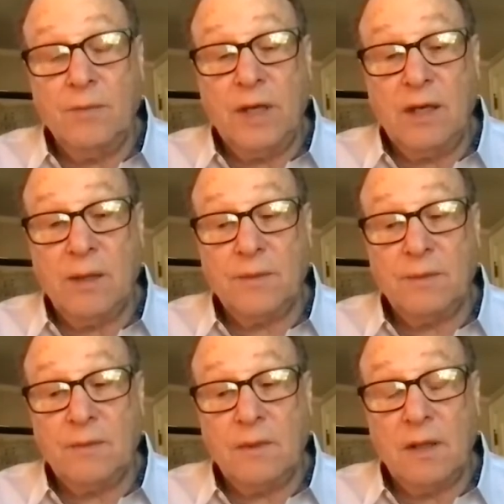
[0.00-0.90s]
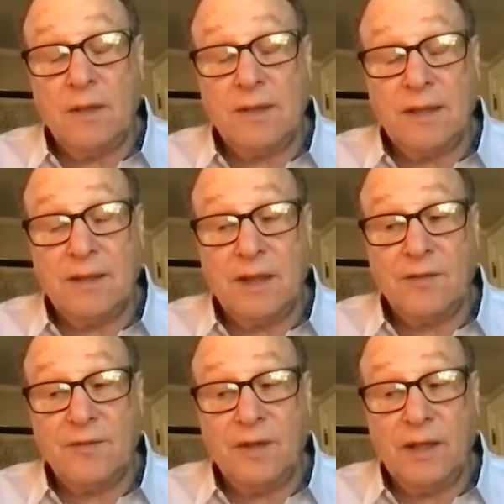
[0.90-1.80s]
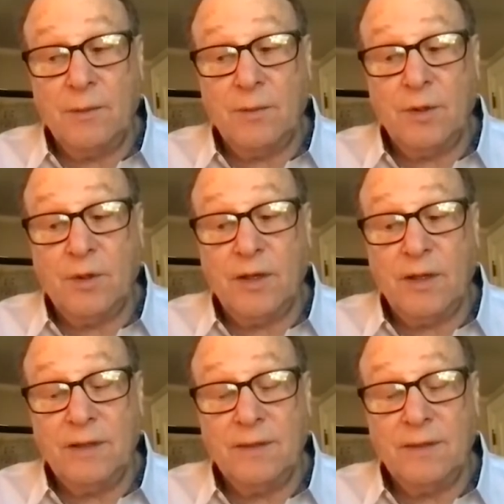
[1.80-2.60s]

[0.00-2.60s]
become successfully employed.